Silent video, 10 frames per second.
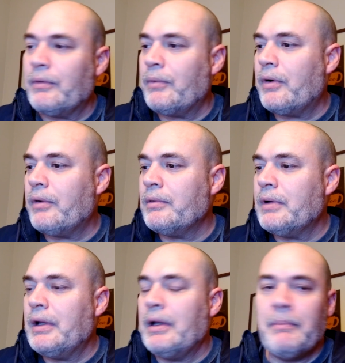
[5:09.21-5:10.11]
Well,
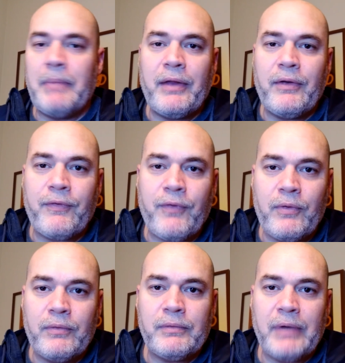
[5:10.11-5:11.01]
by the
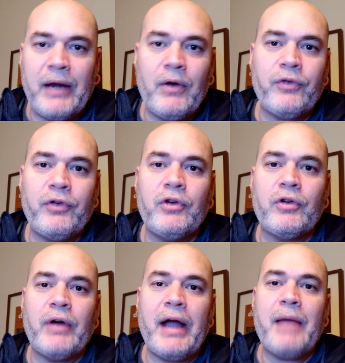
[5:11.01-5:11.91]
fruit. And also you
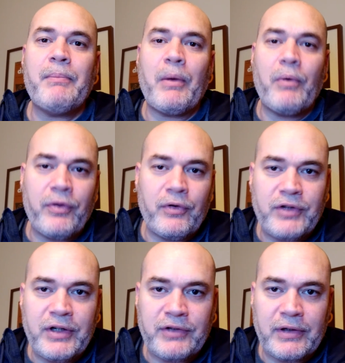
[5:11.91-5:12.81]
could add by what they're
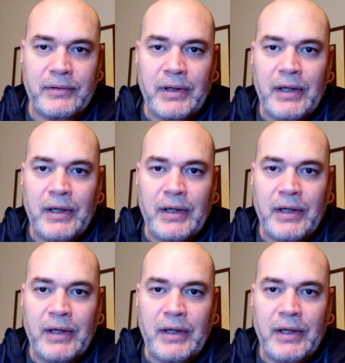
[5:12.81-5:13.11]
teaching.